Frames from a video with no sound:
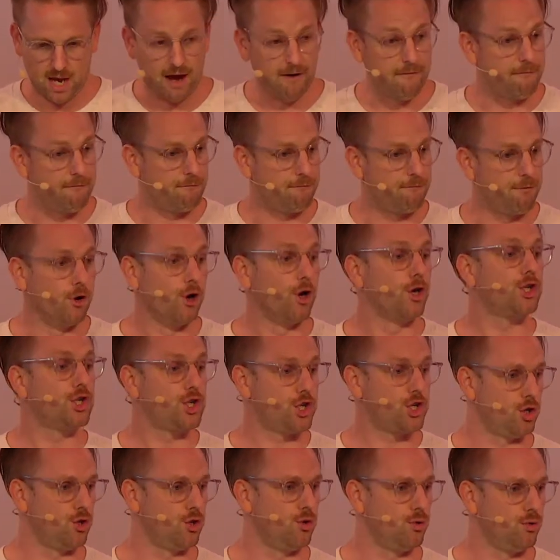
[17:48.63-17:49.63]

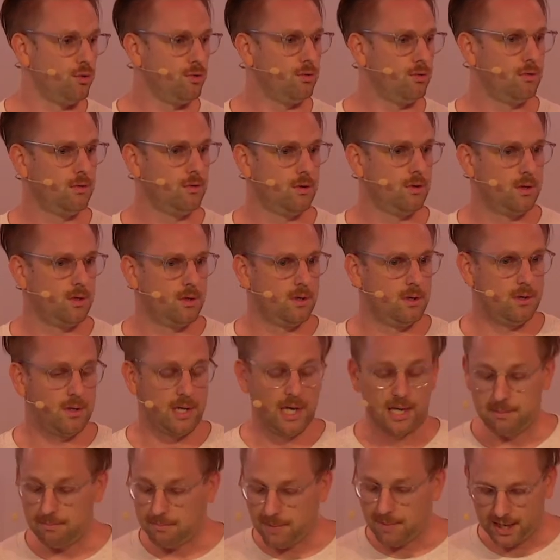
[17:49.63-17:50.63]
virtue
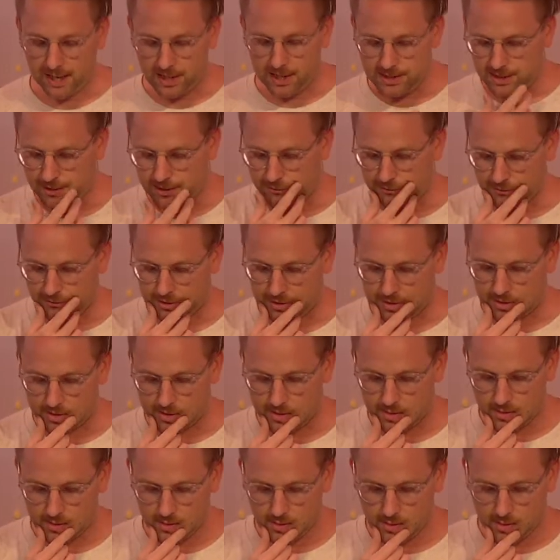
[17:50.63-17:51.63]
in many different
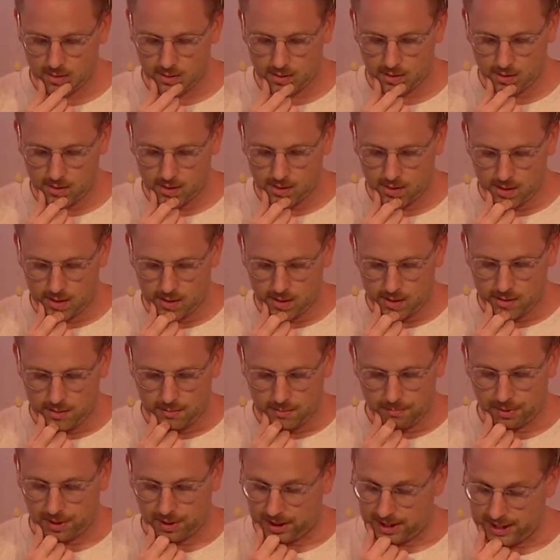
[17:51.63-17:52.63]

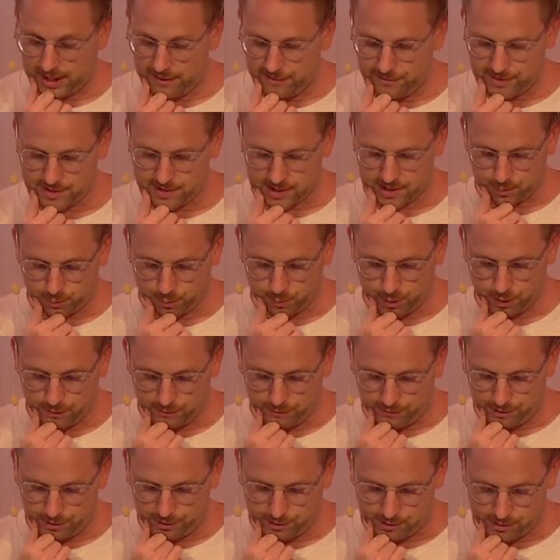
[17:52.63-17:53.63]
beliefs and
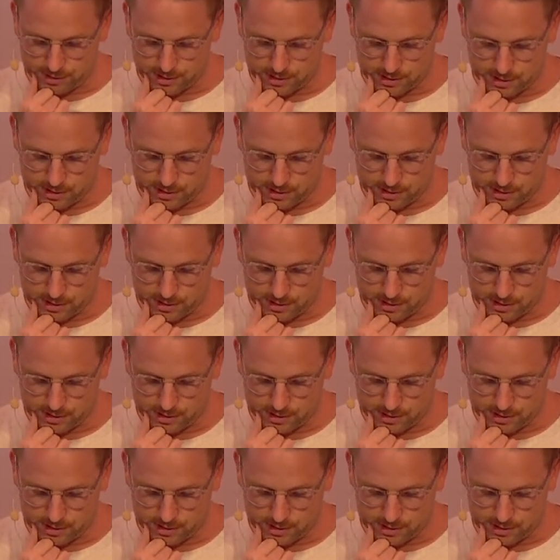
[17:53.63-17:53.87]
worldviews.